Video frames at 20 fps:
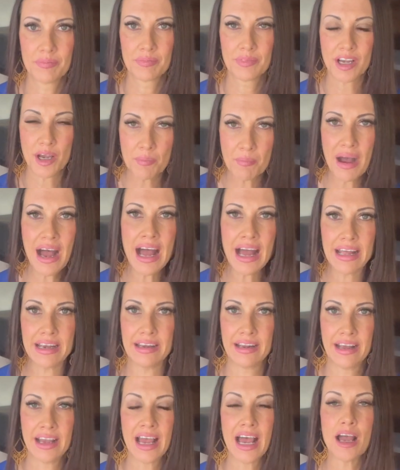Come on.
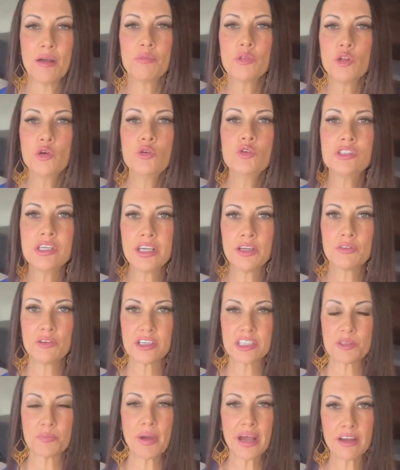I'm losing
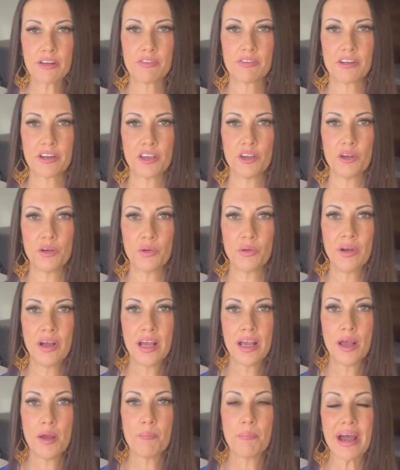respect for you
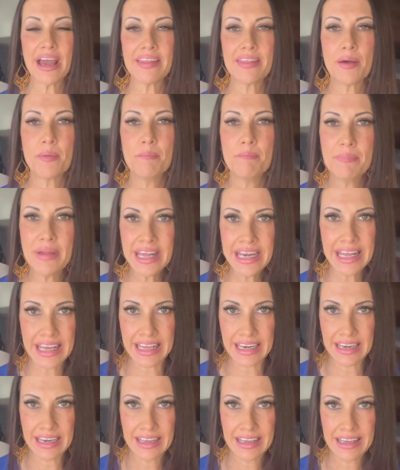by the minute.
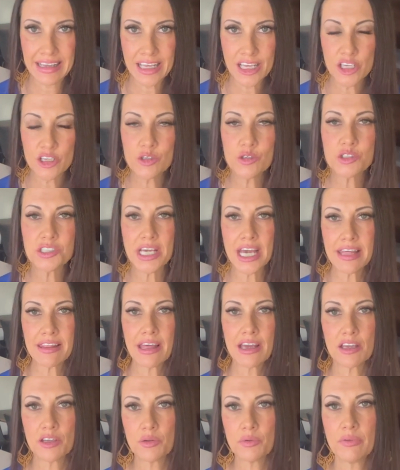You say
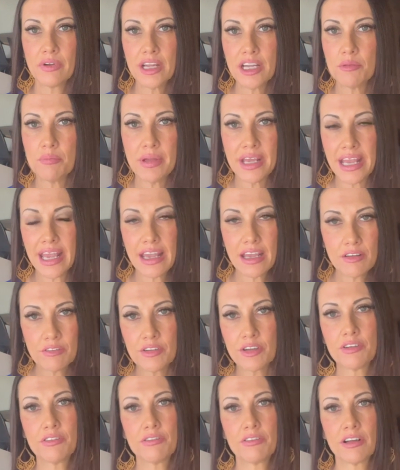that you read
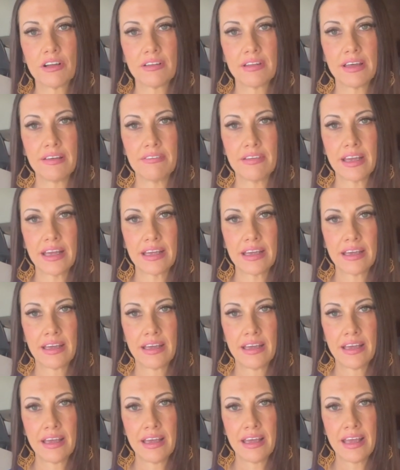behavior for a living,
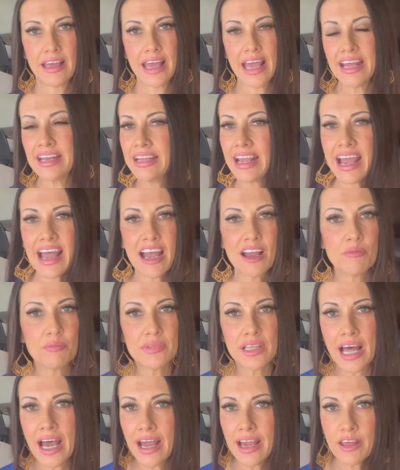and yet I'm
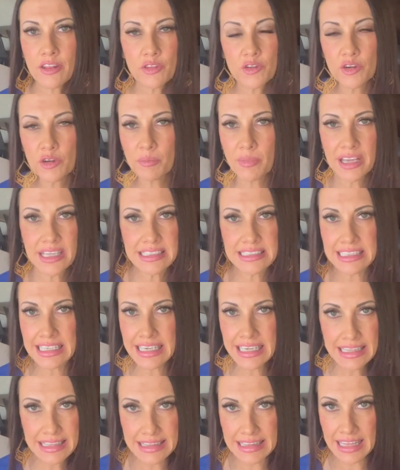lying through my
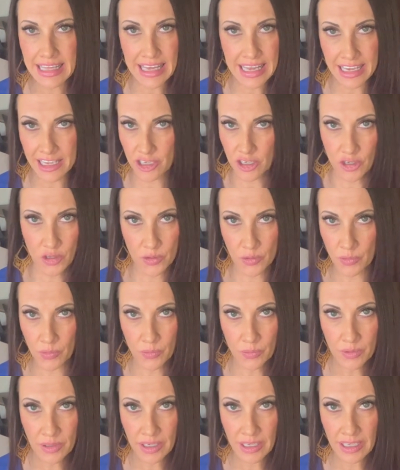teeth at
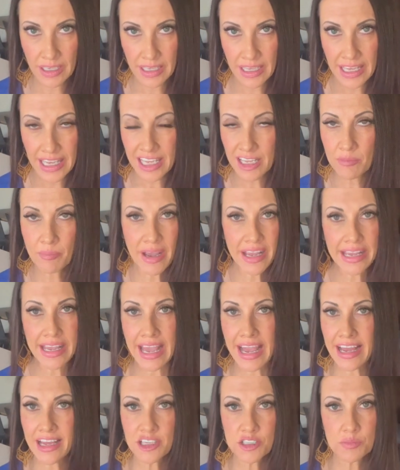you in my
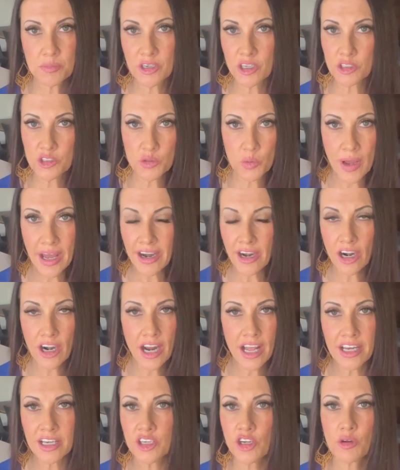cashmere sweater,
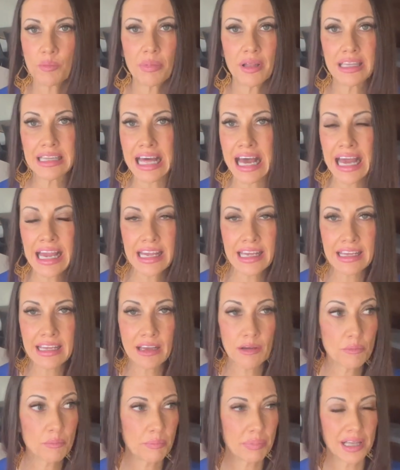and you're
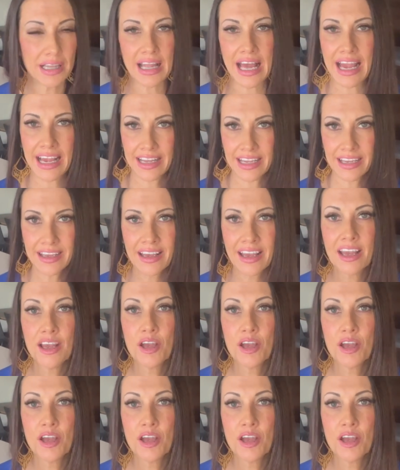believing,